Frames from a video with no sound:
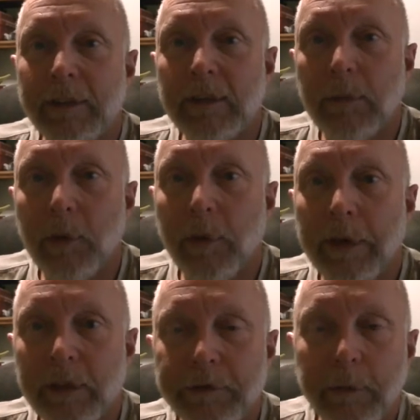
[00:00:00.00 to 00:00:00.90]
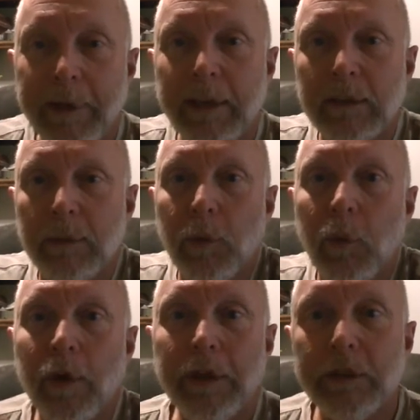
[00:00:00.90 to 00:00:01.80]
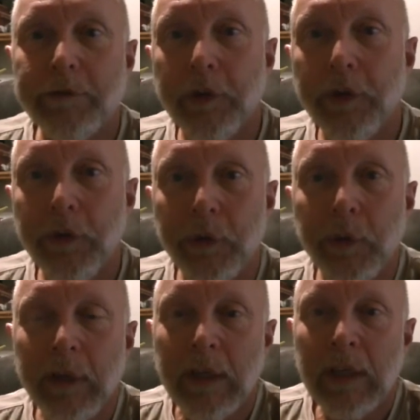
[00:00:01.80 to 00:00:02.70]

it's laborious for me it's laborious for you